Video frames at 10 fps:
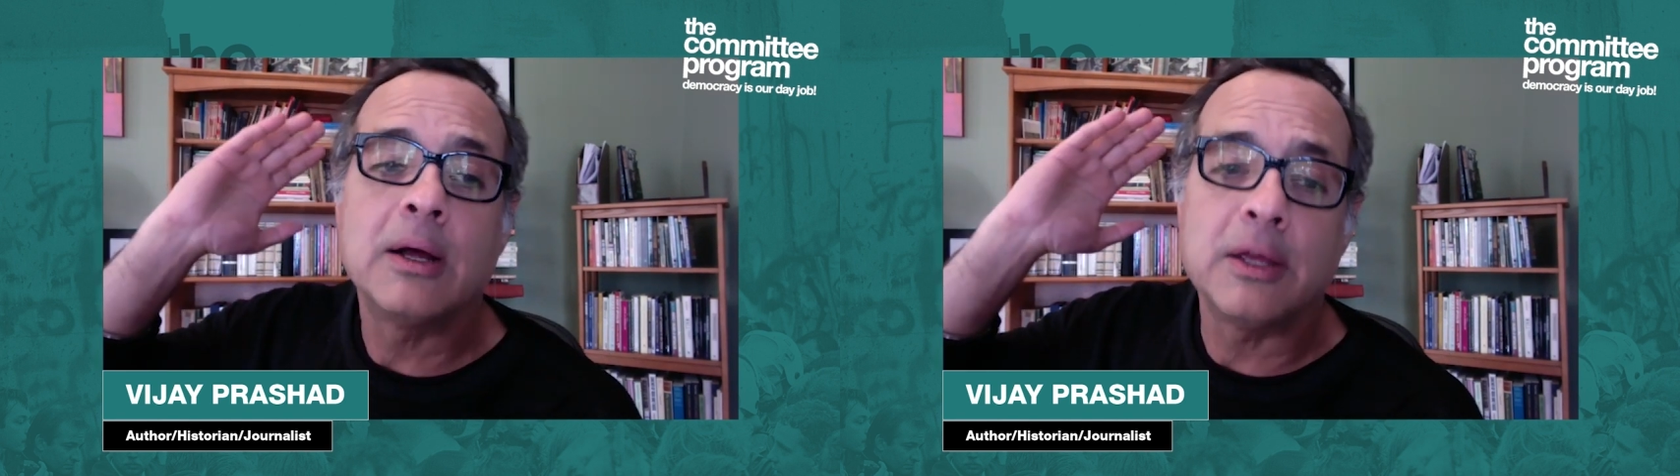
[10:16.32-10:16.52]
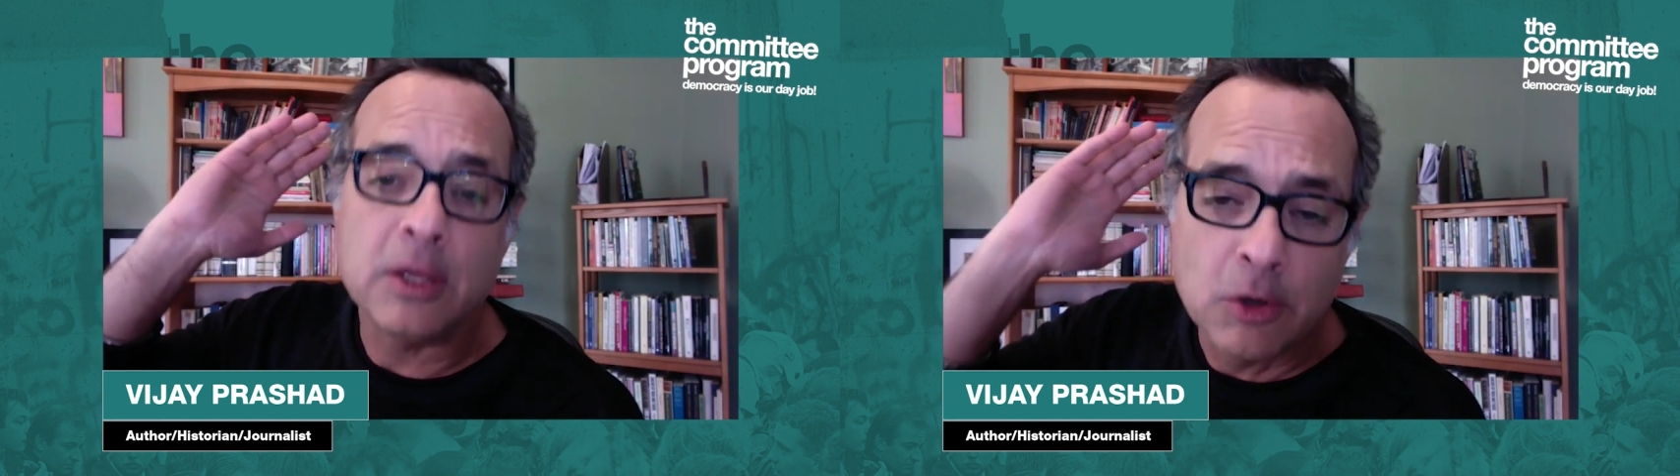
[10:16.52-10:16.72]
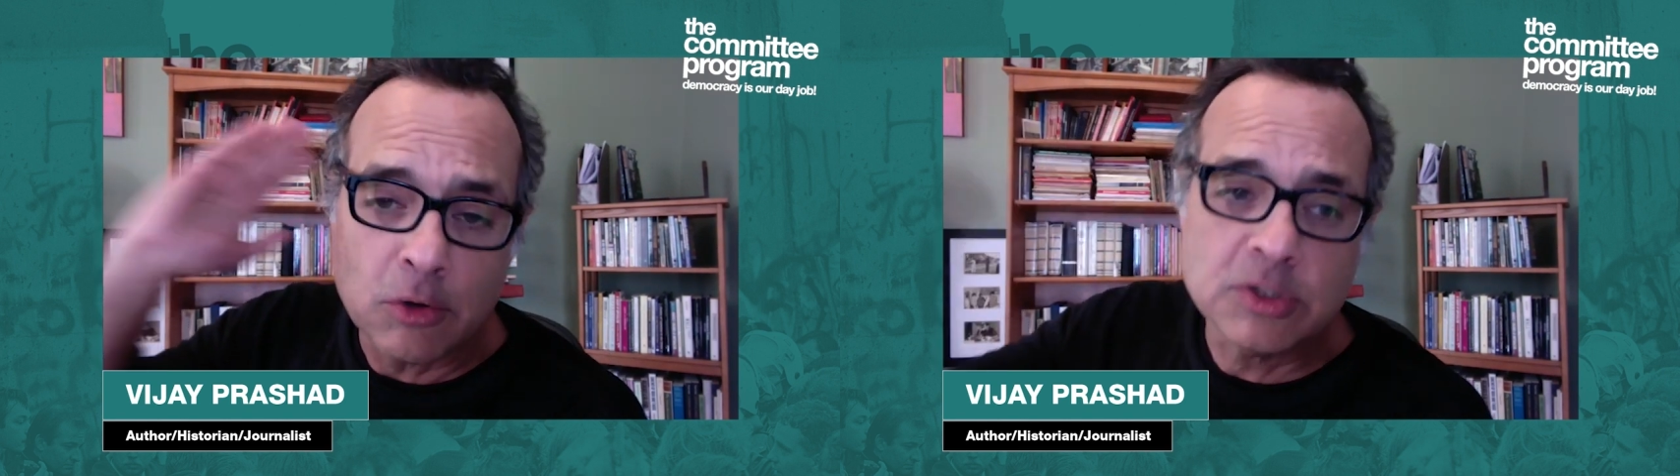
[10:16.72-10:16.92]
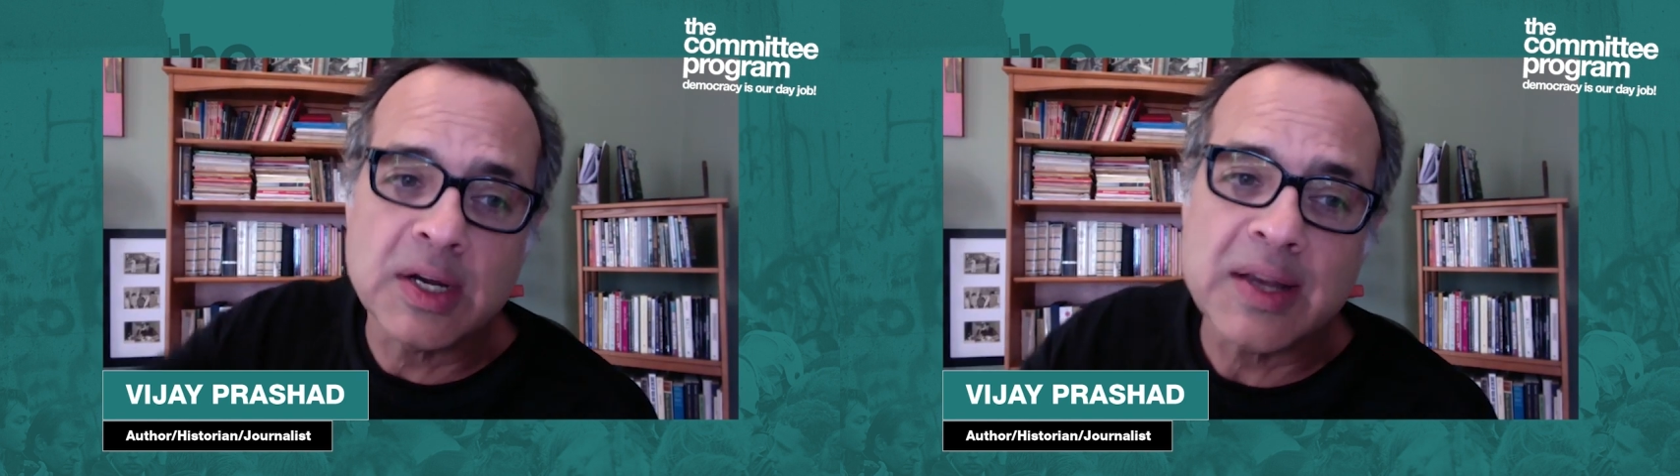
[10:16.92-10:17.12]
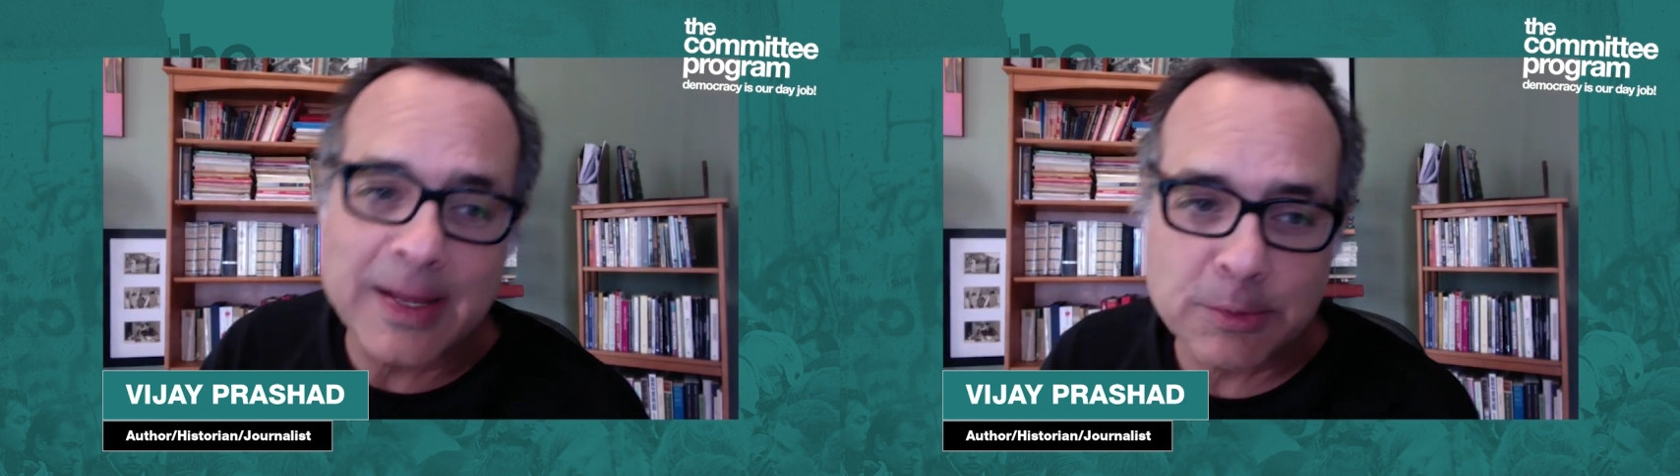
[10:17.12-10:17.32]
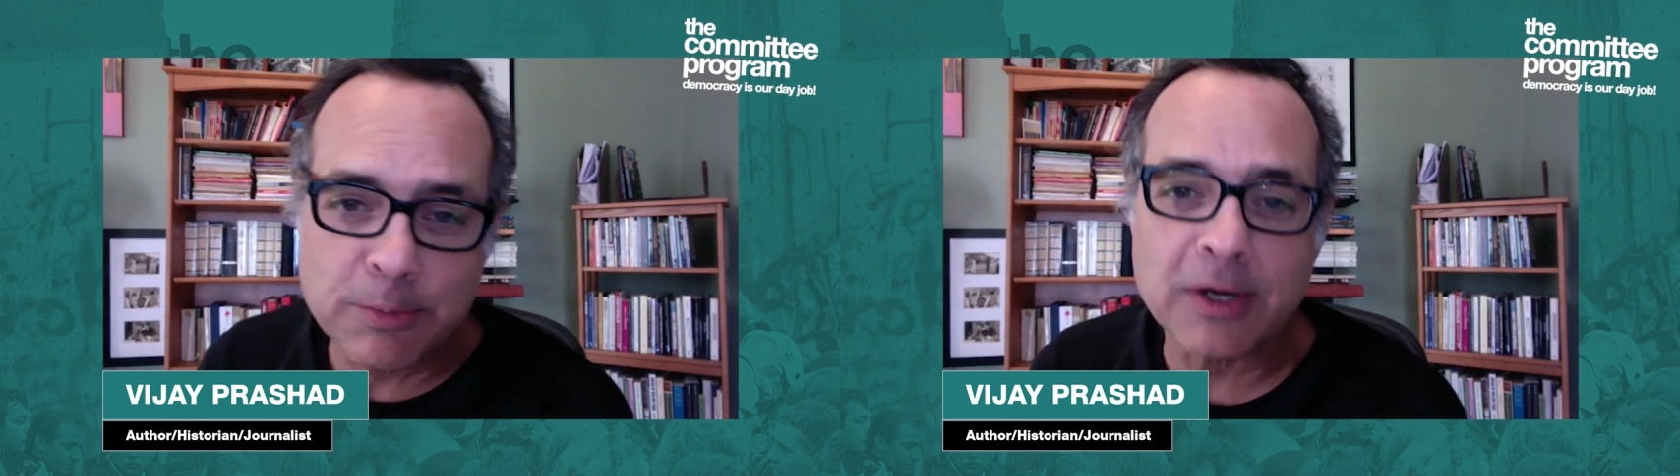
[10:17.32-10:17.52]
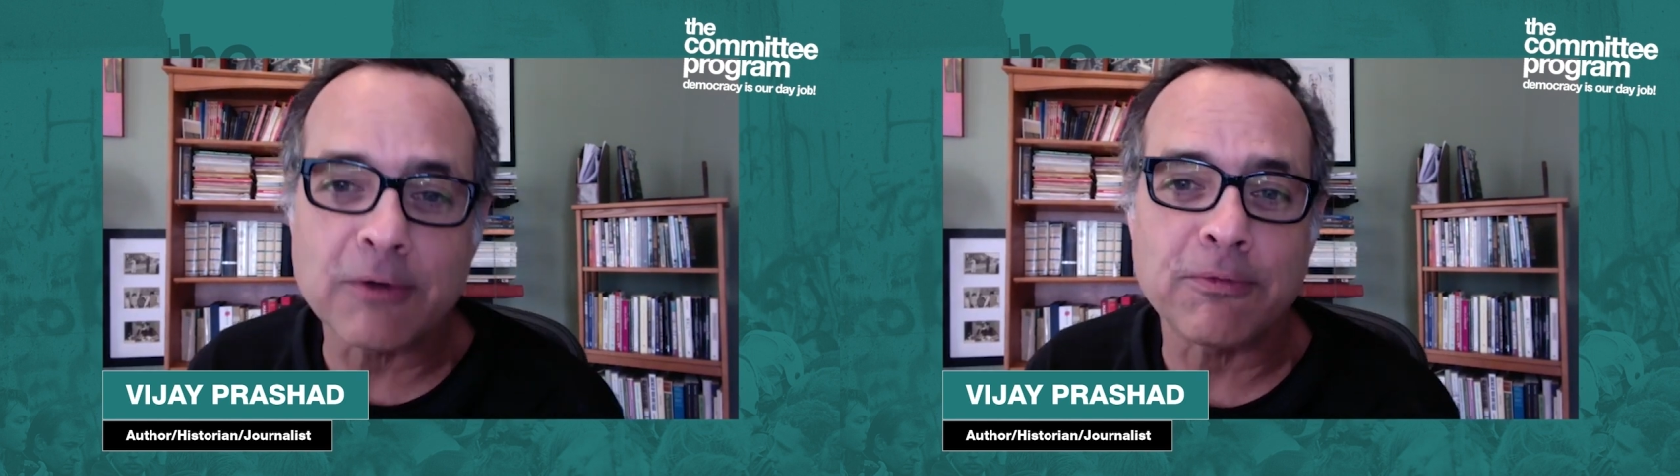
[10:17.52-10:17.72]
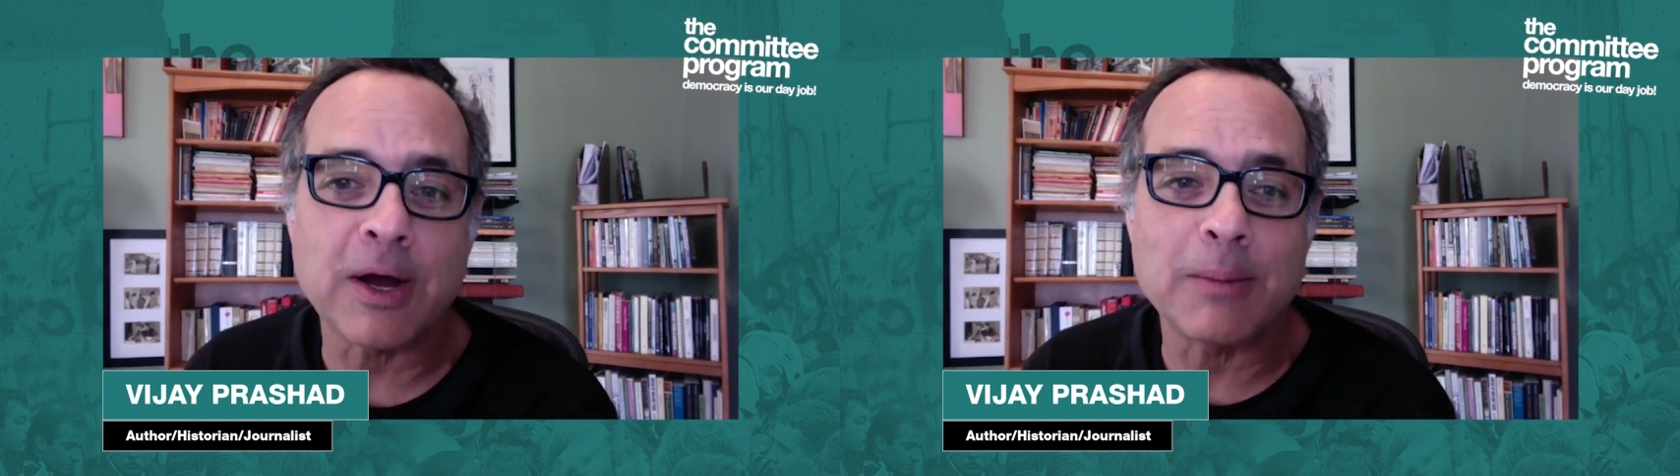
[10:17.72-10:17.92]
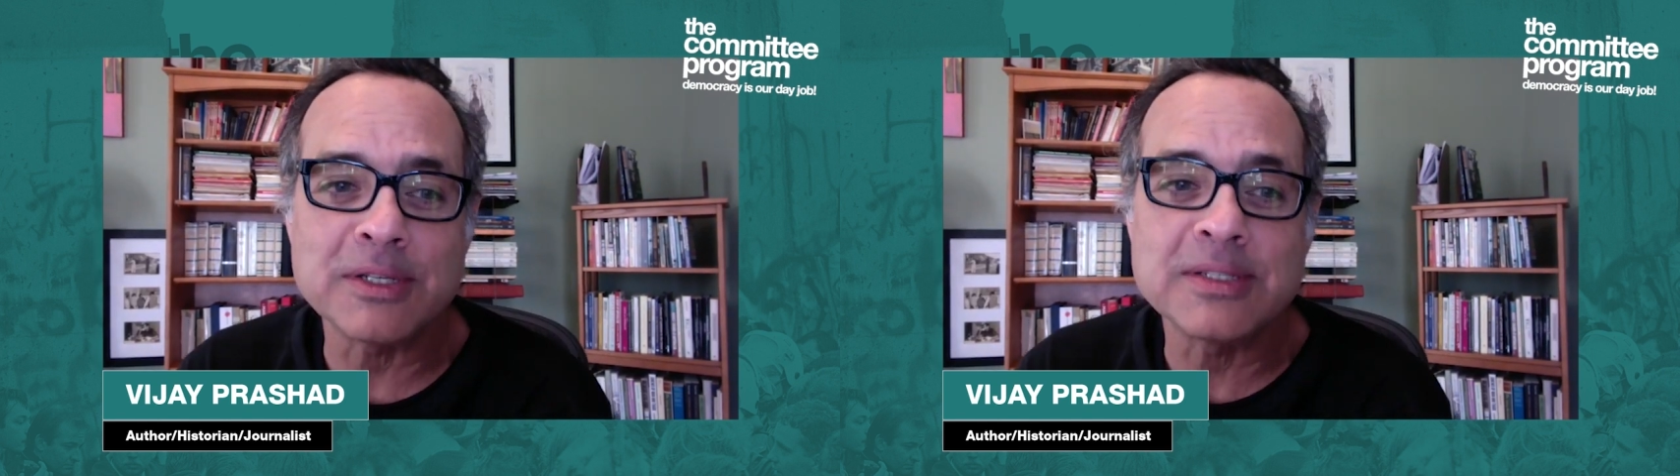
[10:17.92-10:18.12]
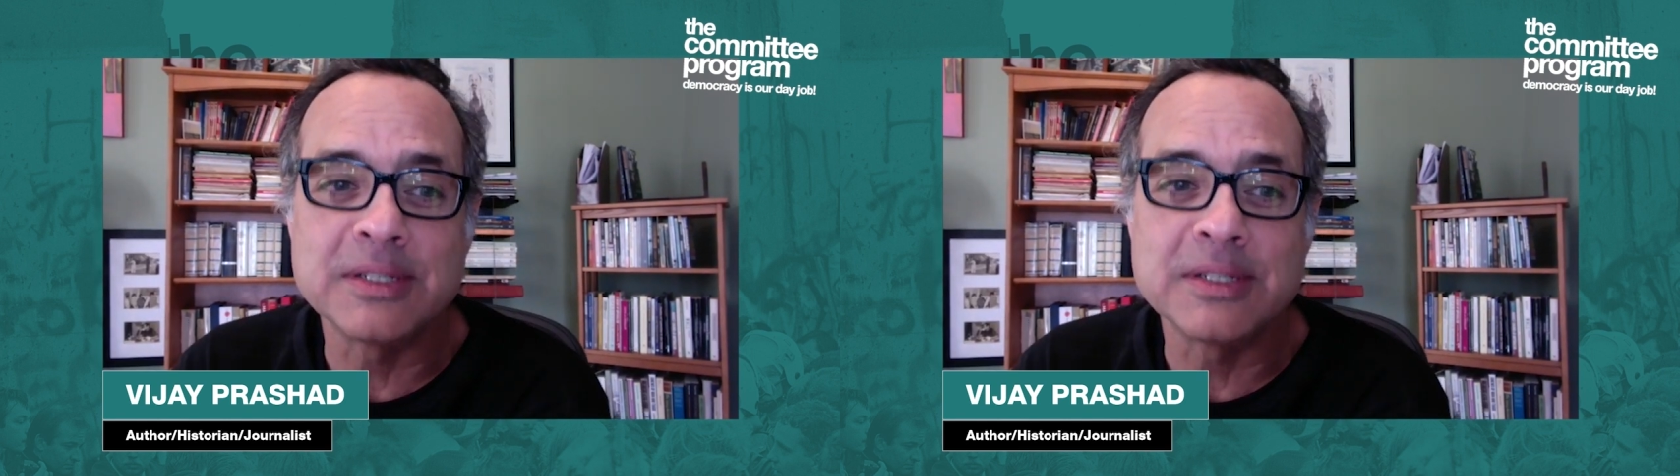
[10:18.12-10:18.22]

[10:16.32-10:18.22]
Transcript: huge detachment of farmers